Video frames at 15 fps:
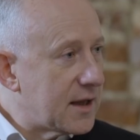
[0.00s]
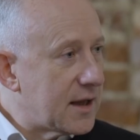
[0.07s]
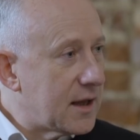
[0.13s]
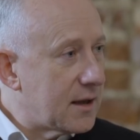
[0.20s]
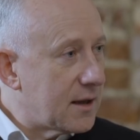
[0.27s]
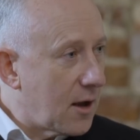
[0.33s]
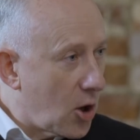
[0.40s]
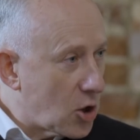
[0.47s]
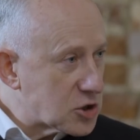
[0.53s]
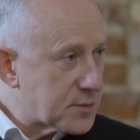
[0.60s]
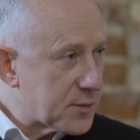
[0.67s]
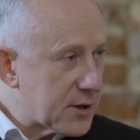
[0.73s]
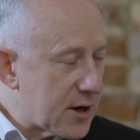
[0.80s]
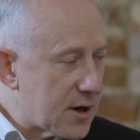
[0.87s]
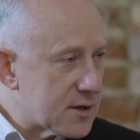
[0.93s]
the
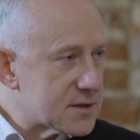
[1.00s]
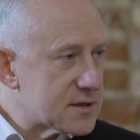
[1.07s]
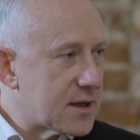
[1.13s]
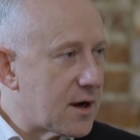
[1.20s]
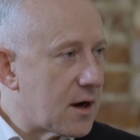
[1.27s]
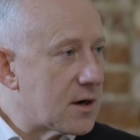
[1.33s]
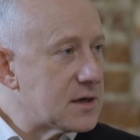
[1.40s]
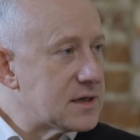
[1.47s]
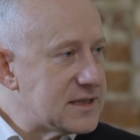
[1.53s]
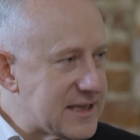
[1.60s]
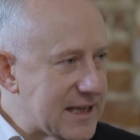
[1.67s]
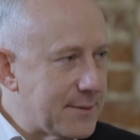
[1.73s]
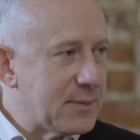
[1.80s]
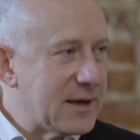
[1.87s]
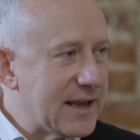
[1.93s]
entrepreneurs that are
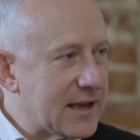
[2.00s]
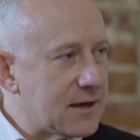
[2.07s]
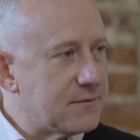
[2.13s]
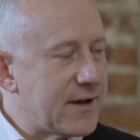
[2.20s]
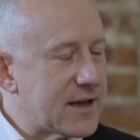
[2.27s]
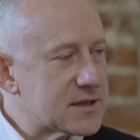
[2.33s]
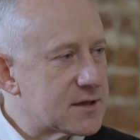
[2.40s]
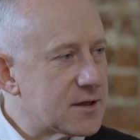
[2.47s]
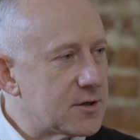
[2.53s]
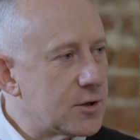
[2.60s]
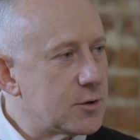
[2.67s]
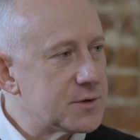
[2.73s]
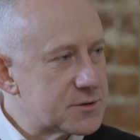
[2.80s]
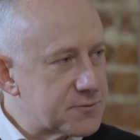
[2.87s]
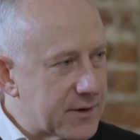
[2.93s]
deeply invested,
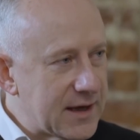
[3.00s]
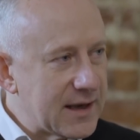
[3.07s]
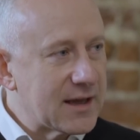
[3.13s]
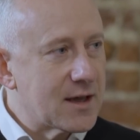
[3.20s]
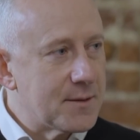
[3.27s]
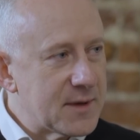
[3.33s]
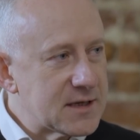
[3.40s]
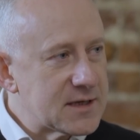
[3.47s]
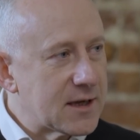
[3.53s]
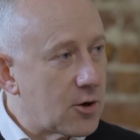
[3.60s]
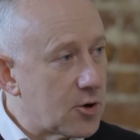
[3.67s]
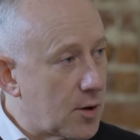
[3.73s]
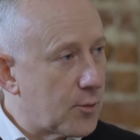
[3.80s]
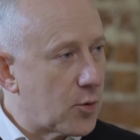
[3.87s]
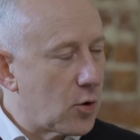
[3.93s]
who is really committing
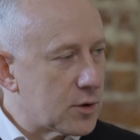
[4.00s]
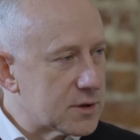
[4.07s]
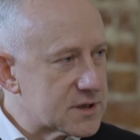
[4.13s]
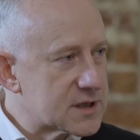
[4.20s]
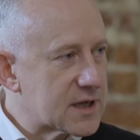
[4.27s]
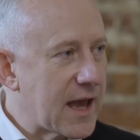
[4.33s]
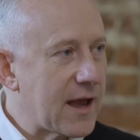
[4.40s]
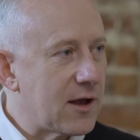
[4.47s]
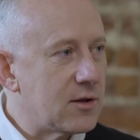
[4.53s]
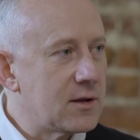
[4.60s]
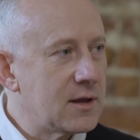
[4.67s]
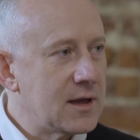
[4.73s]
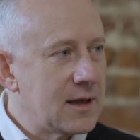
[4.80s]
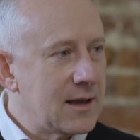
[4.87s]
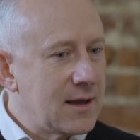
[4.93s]
on a broad scale.
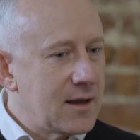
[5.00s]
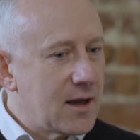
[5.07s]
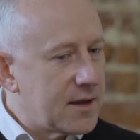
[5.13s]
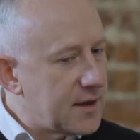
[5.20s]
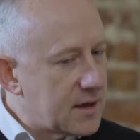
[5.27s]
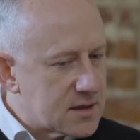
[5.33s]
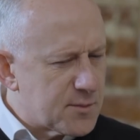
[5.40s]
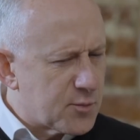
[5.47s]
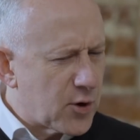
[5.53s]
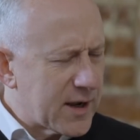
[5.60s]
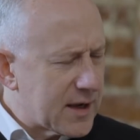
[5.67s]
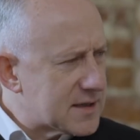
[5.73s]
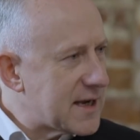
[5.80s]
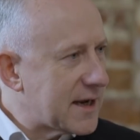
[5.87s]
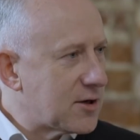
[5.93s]
I think to bring
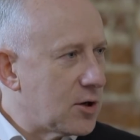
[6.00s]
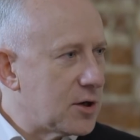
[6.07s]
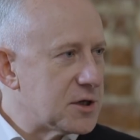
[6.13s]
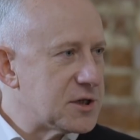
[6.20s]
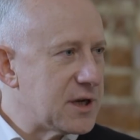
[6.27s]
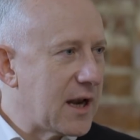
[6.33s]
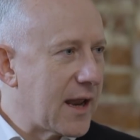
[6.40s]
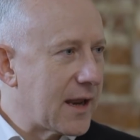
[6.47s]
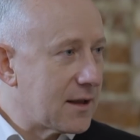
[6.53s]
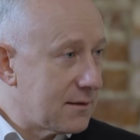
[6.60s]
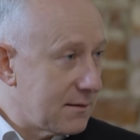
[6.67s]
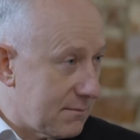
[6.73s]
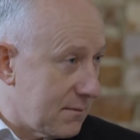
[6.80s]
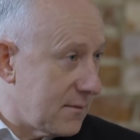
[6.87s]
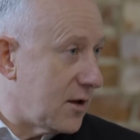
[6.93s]
a technology like
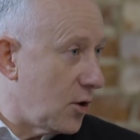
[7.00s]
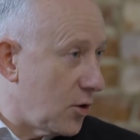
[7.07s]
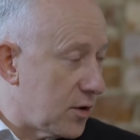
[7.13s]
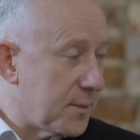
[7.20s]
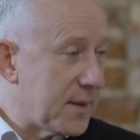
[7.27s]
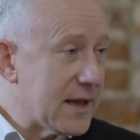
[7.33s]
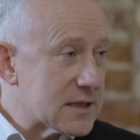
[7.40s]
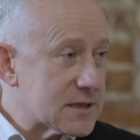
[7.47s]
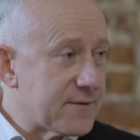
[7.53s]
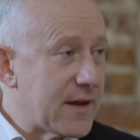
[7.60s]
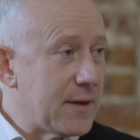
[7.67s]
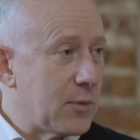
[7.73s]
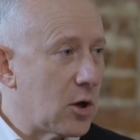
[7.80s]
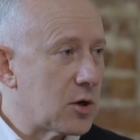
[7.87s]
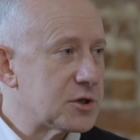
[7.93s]
the
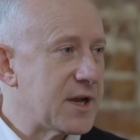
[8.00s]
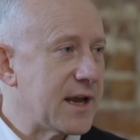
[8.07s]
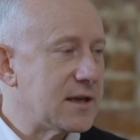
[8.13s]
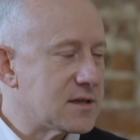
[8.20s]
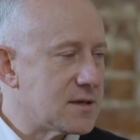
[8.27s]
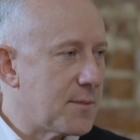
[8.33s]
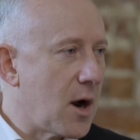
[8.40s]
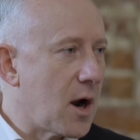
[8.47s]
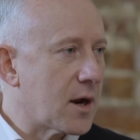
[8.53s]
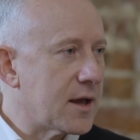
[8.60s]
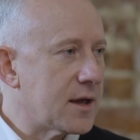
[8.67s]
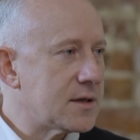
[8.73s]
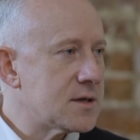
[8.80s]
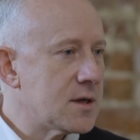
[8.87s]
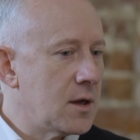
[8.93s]
BSV blockchain to
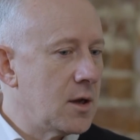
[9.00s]
market,